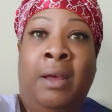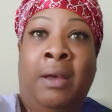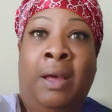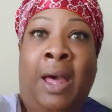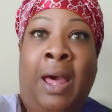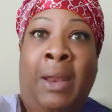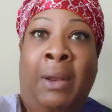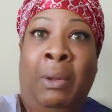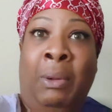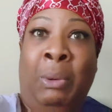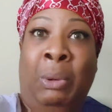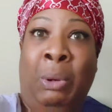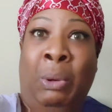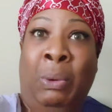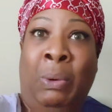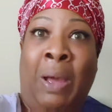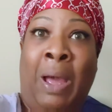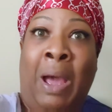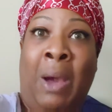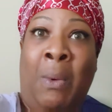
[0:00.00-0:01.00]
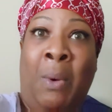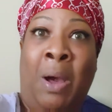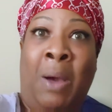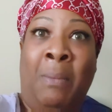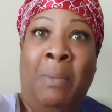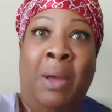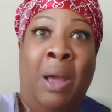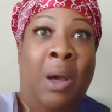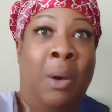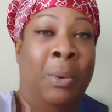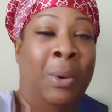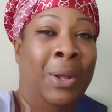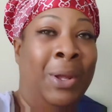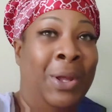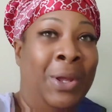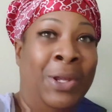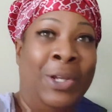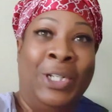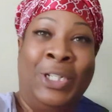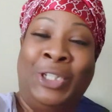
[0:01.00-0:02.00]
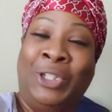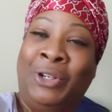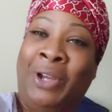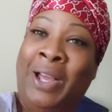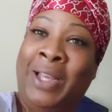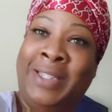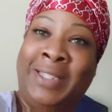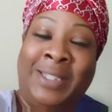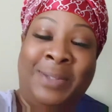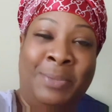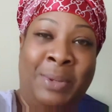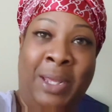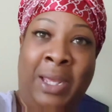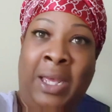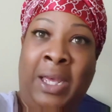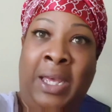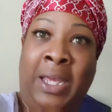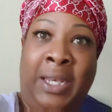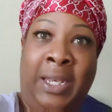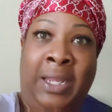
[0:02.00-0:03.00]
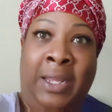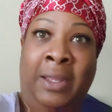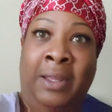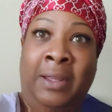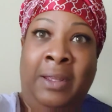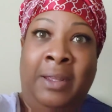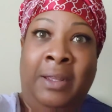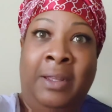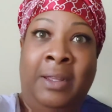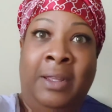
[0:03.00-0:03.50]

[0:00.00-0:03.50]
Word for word: I don't know how I'm gonna. Trust me, honey.